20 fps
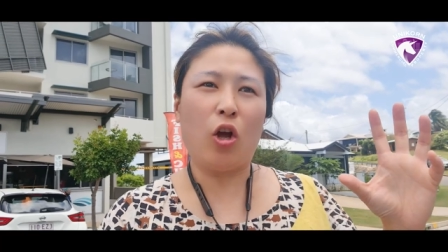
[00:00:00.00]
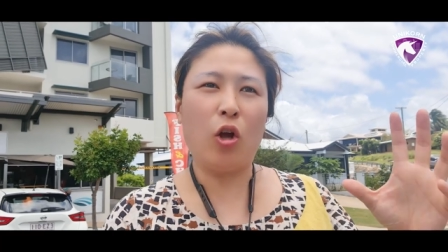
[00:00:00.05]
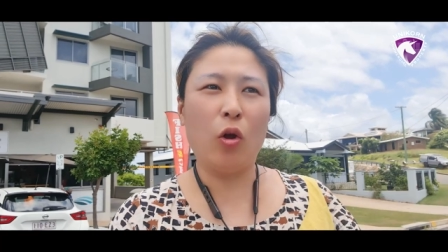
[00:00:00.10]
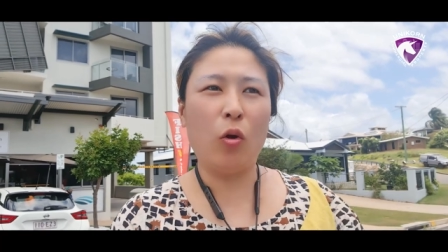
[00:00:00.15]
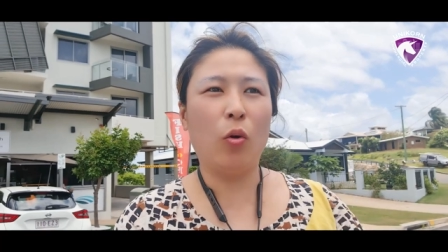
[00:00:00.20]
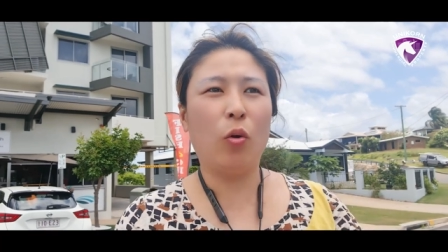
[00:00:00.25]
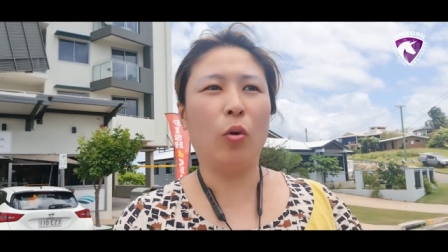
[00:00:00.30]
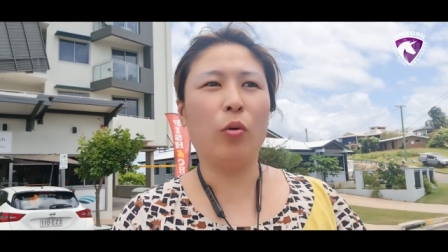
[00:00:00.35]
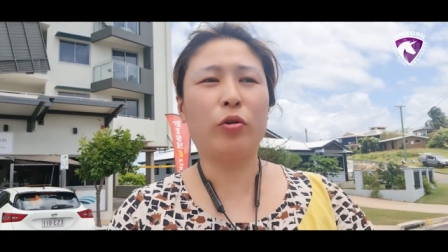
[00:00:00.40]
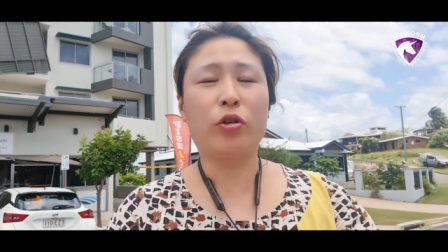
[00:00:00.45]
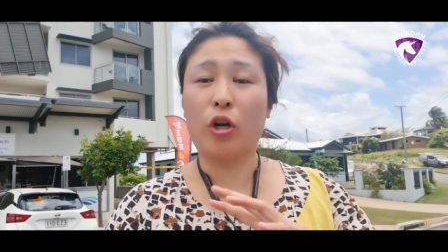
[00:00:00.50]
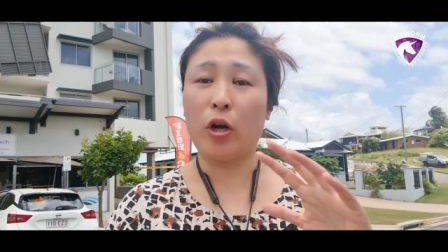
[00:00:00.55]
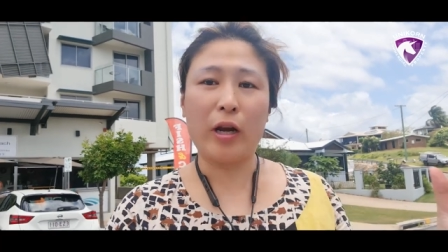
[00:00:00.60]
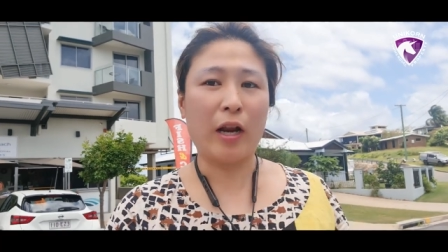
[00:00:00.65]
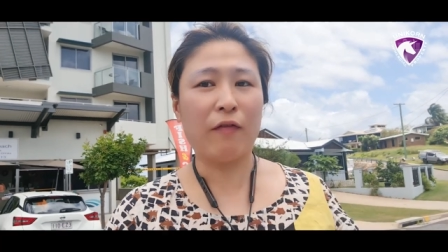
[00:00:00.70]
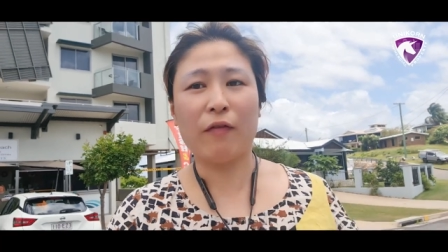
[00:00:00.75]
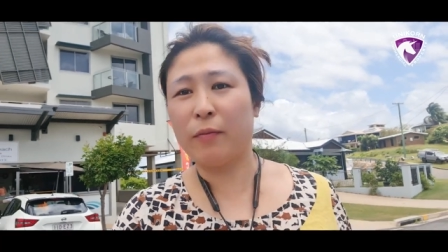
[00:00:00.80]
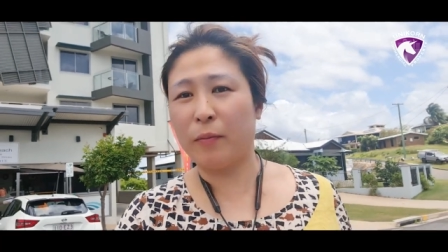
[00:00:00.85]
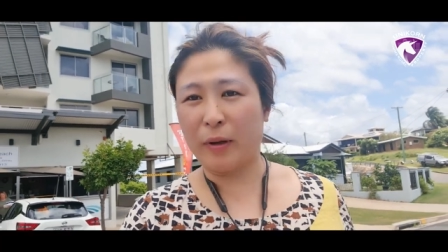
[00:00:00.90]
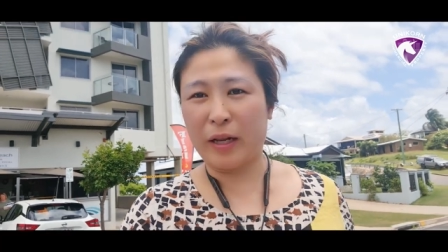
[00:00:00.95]
who don't
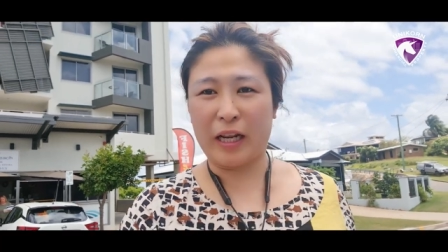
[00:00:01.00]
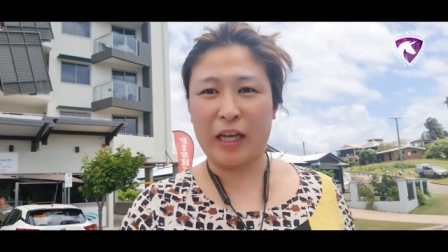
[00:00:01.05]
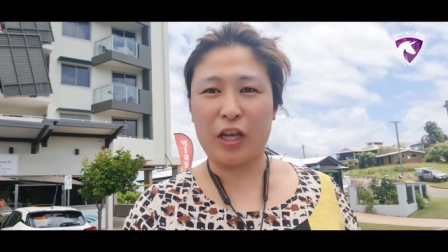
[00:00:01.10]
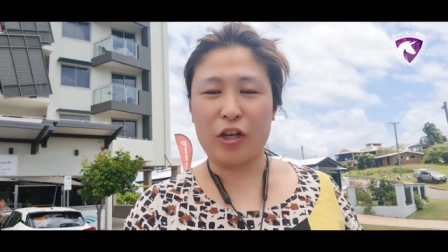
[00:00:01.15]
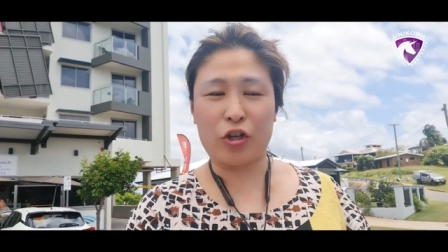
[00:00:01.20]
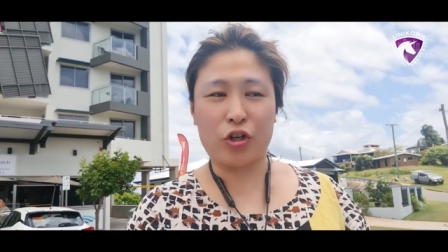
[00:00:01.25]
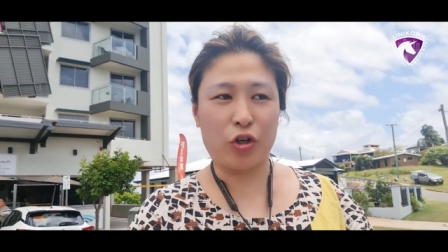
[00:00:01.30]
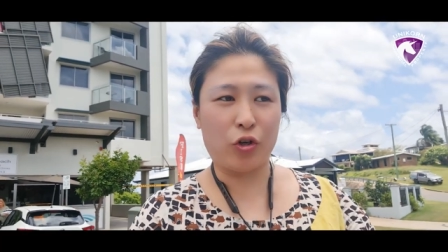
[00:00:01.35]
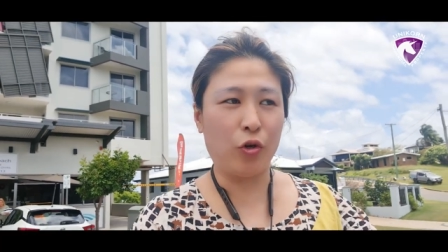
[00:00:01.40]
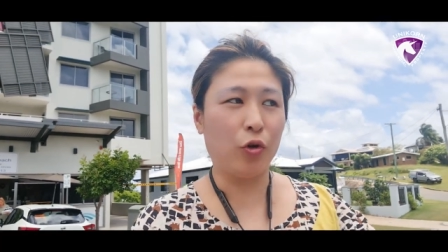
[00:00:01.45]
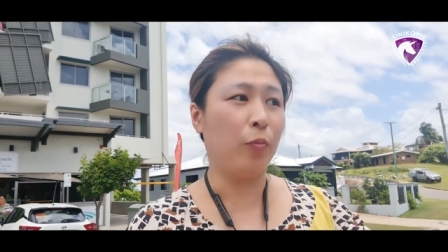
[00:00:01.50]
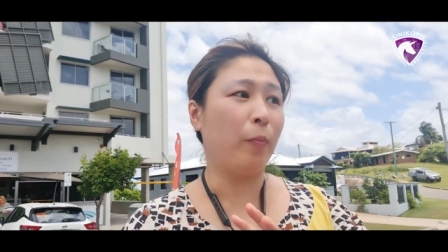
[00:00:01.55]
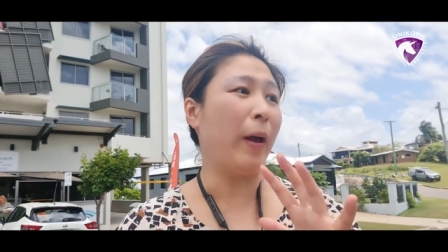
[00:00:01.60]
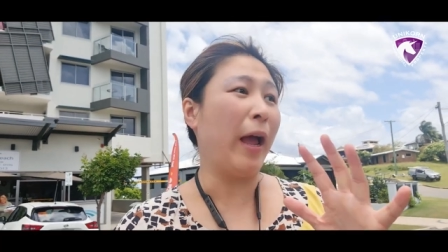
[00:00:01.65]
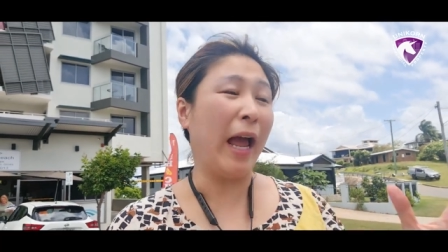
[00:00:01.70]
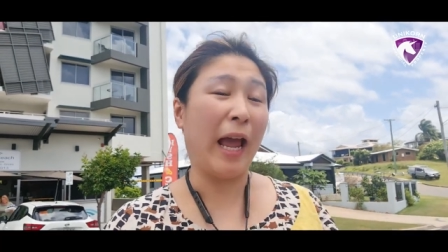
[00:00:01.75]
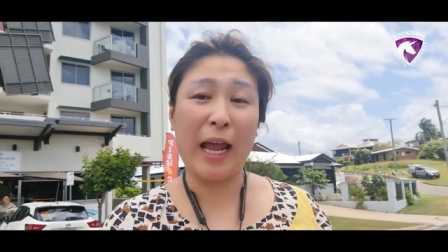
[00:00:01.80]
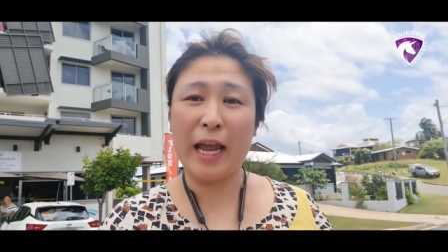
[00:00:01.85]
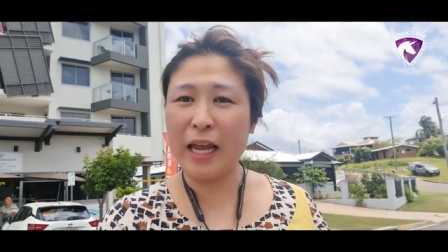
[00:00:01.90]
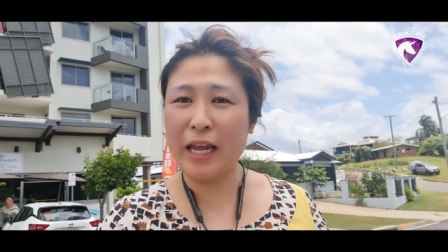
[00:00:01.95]
have a money issue, who
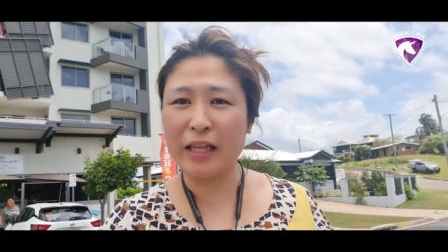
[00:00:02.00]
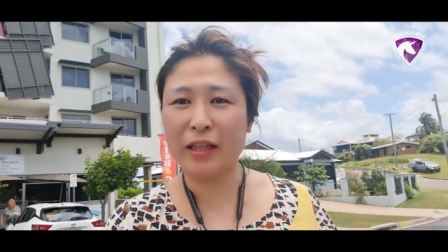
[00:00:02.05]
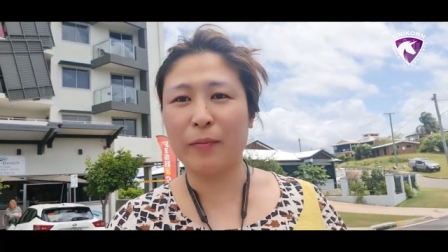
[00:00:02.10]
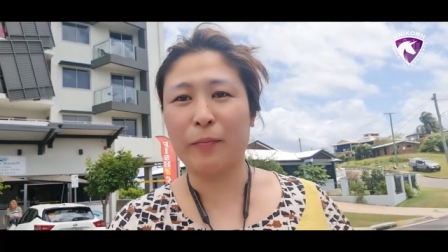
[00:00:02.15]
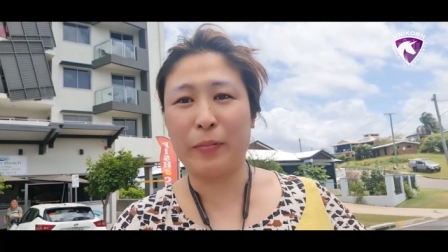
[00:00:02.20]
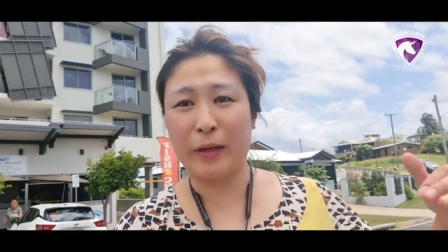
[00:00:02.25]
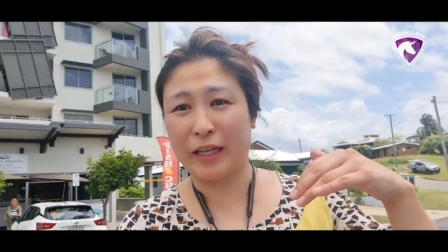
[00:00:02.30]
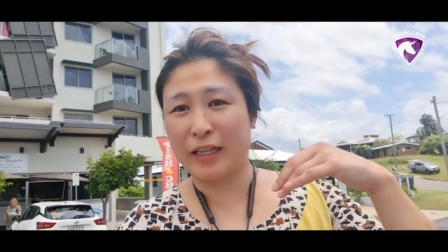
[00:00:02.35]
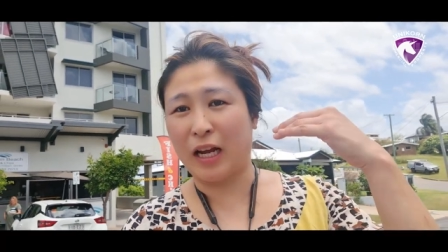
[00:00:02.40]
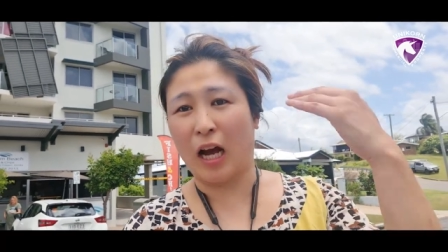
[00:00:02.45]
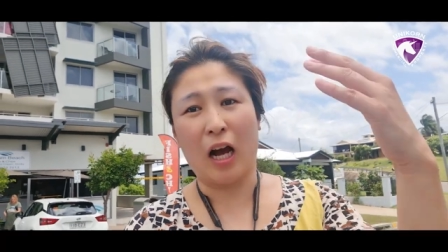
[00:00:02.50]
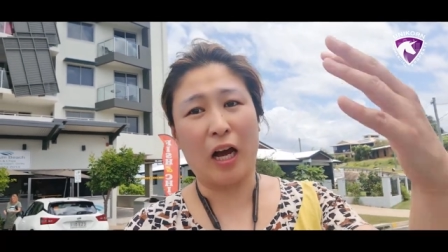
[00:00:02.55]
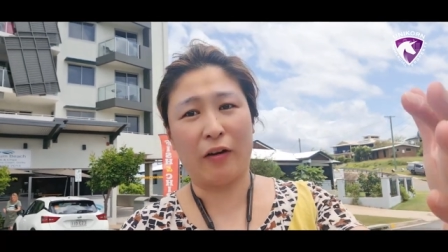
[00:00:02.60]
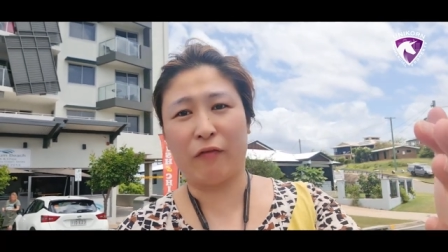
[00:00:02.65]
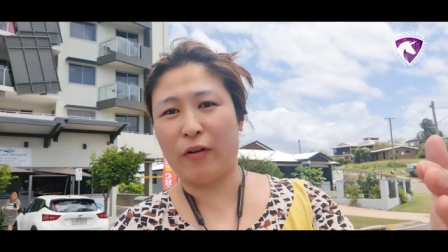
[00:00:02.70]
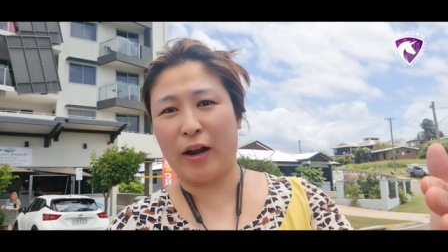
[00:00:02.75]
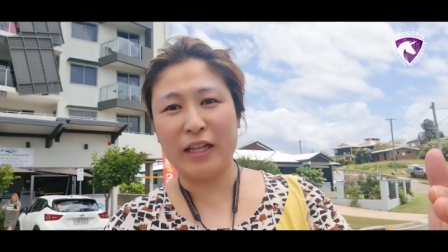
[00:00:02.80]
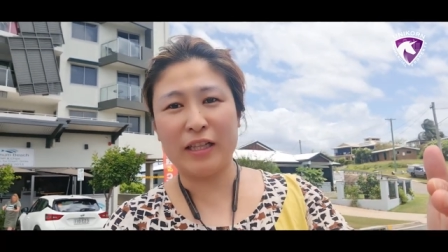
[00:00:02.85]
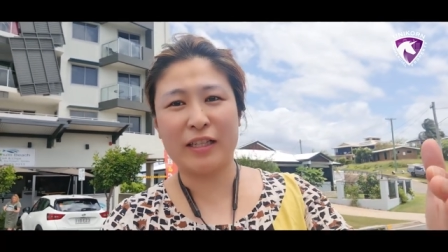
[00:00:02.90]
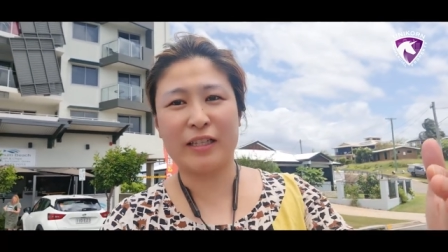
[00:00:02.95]
pay the big high
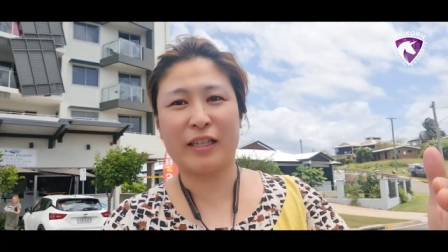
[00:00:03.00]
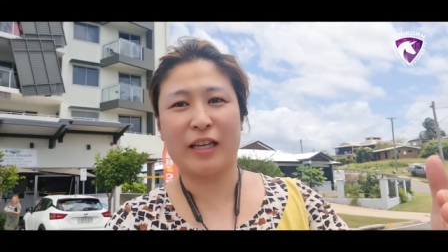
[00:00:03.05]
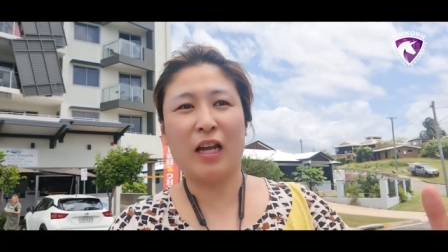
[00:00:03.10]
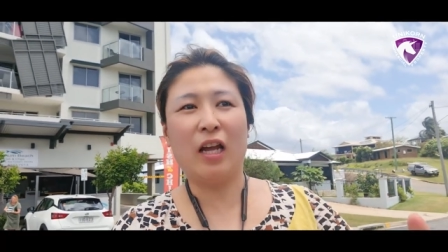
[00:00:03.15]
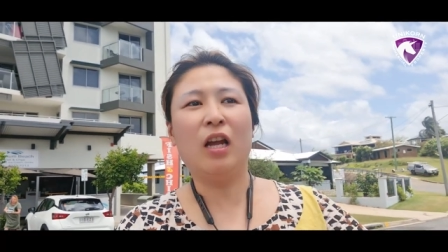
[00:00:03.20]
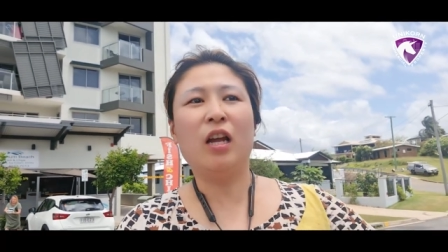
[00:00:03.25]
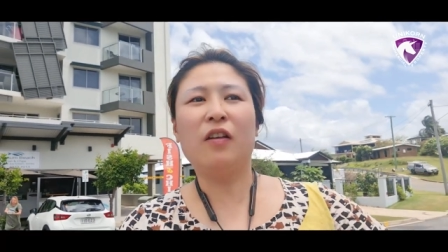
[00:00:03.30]
rents.